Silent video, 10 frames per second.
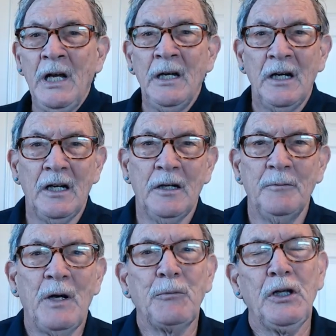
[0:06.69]

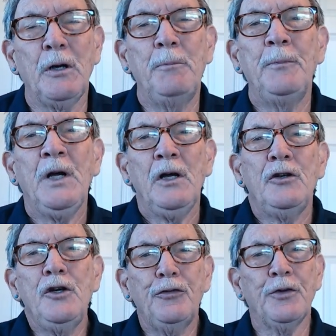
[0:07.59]
I'm going to
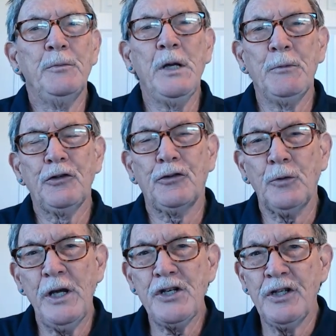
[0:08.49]
do some
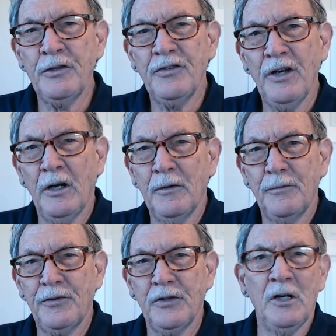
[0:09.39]
demonstrations of
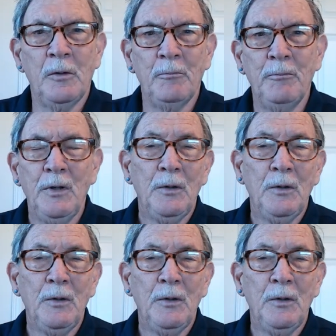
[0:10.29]
some